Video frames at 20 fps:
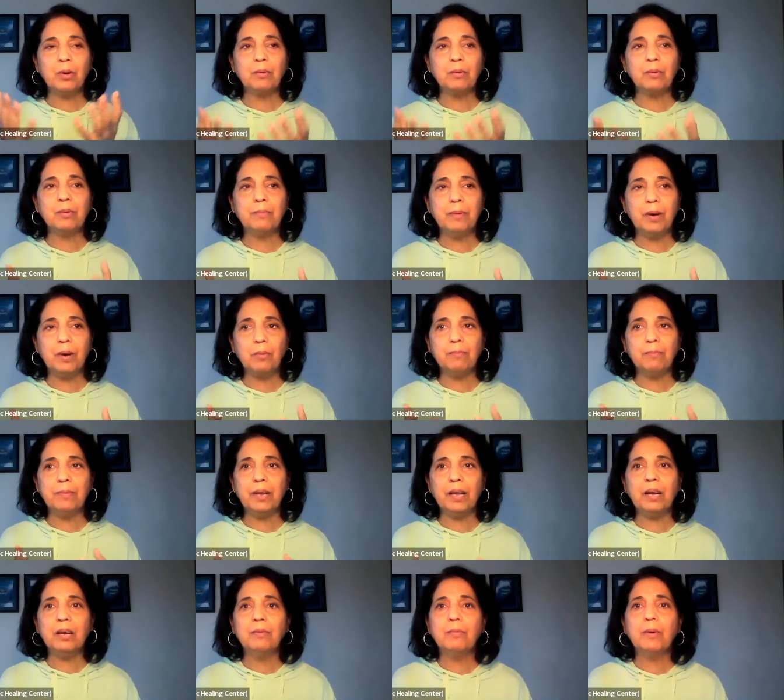about,
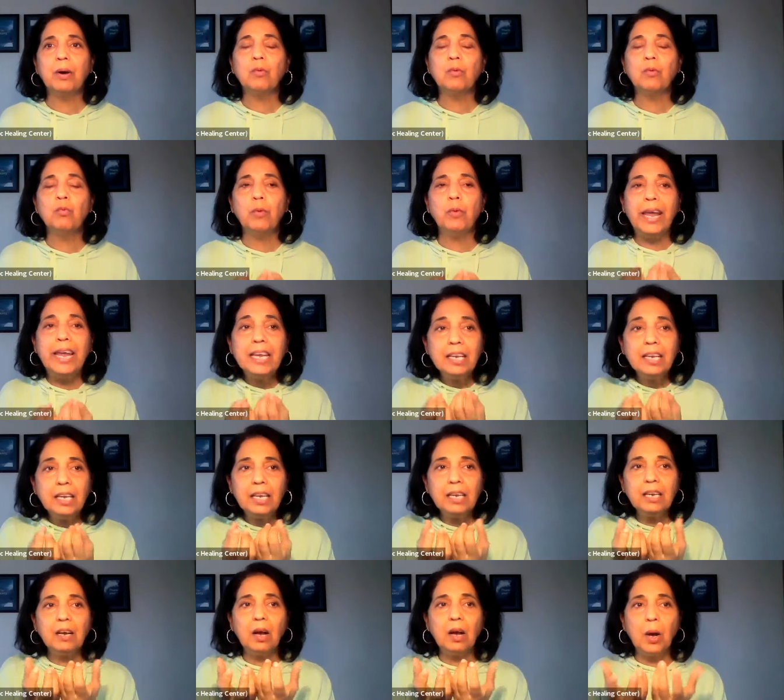about
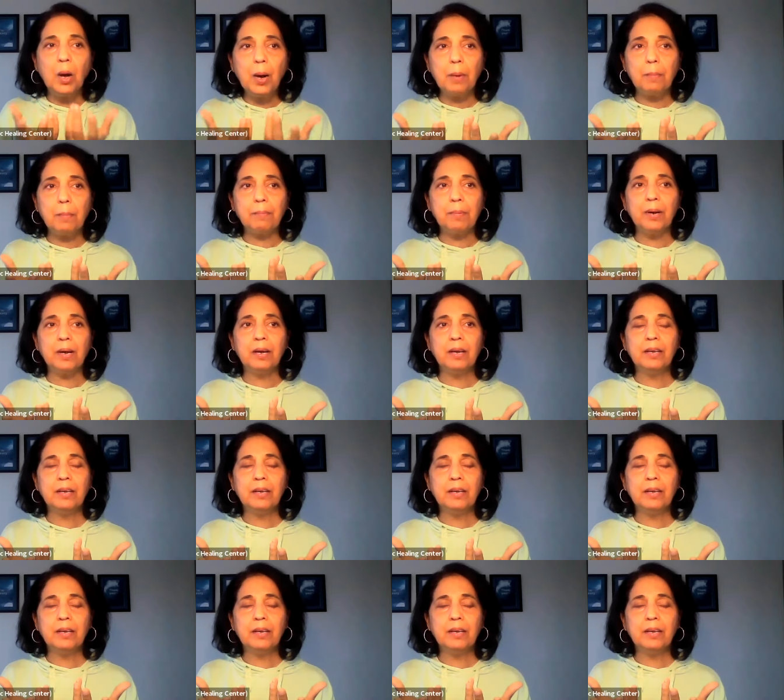waking up